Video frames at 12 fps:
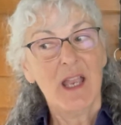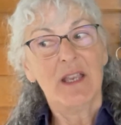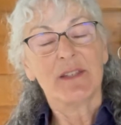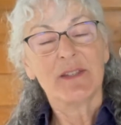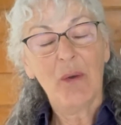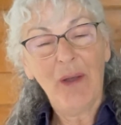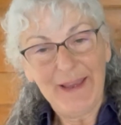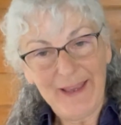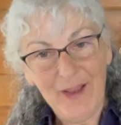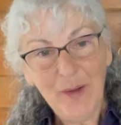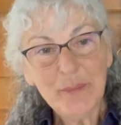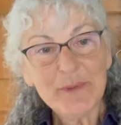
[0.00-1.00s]
So I
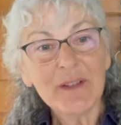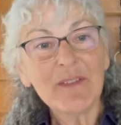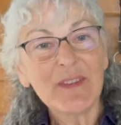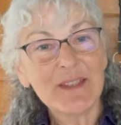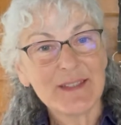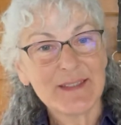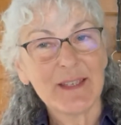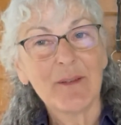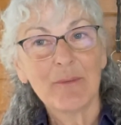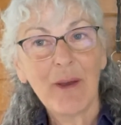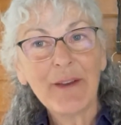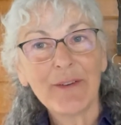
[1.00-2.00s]
helped this
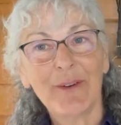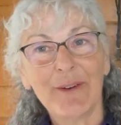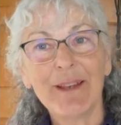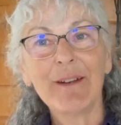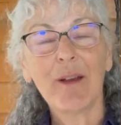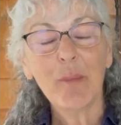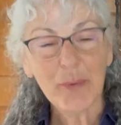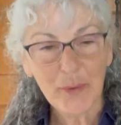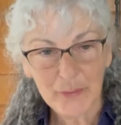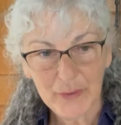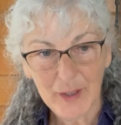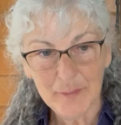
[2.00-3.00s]
rider in our
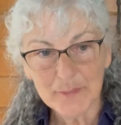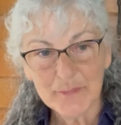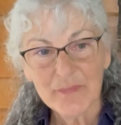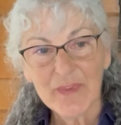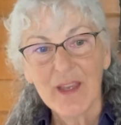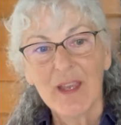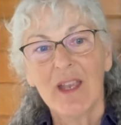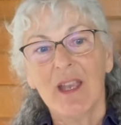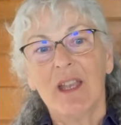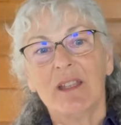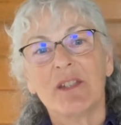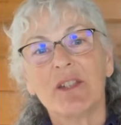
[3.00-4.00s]
program
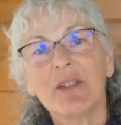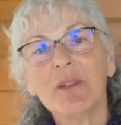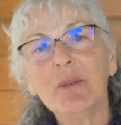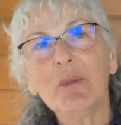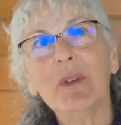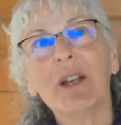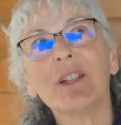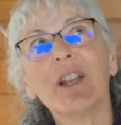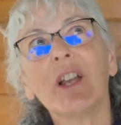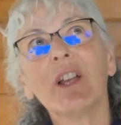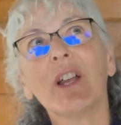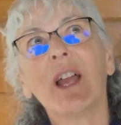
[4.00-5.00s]
to,
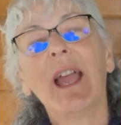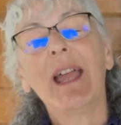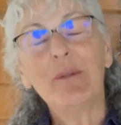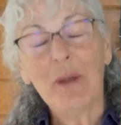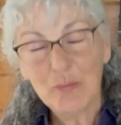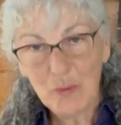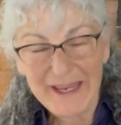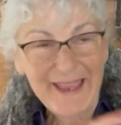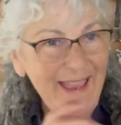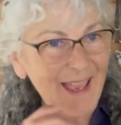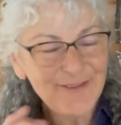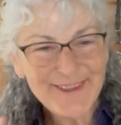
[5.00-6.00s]
and we
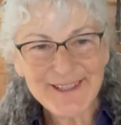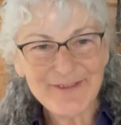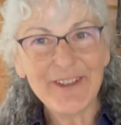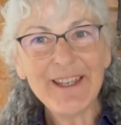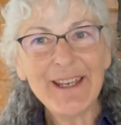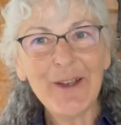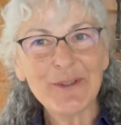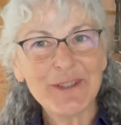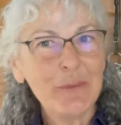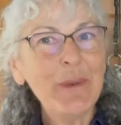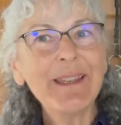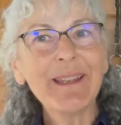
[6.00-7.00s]
have this video
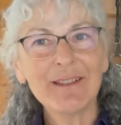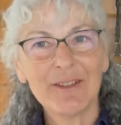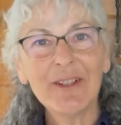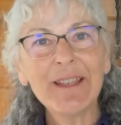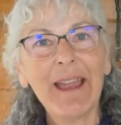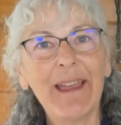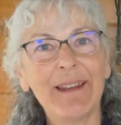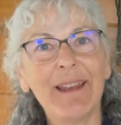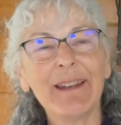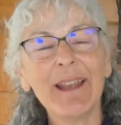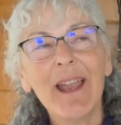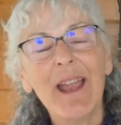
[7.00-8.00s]
so we can look at
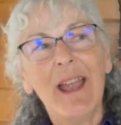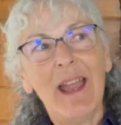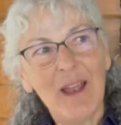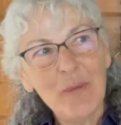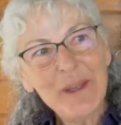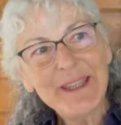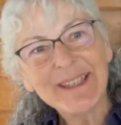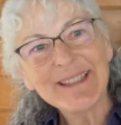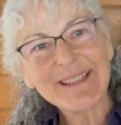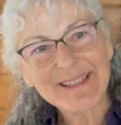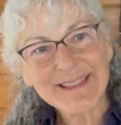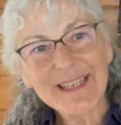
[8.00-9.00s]
it and we can
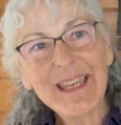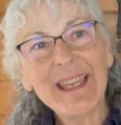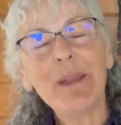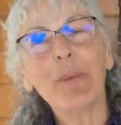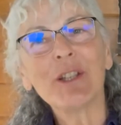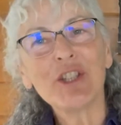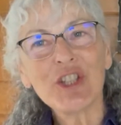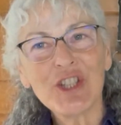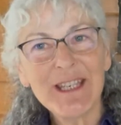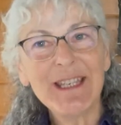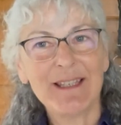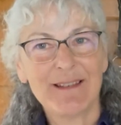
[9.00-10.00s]
see what
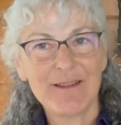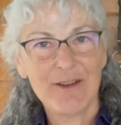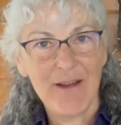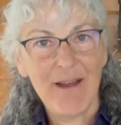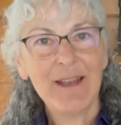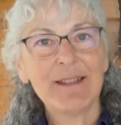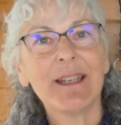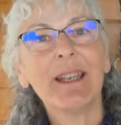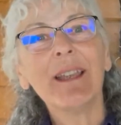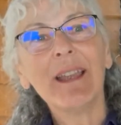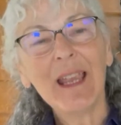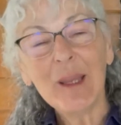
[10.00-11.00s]
she is not
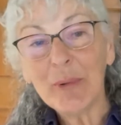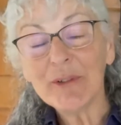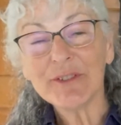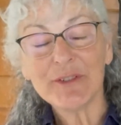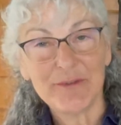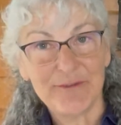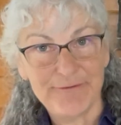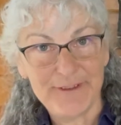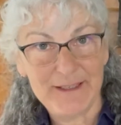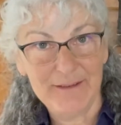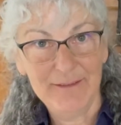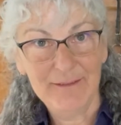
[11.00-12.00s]
able to
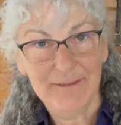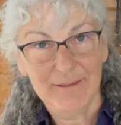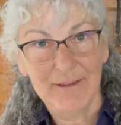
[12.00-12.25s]
feel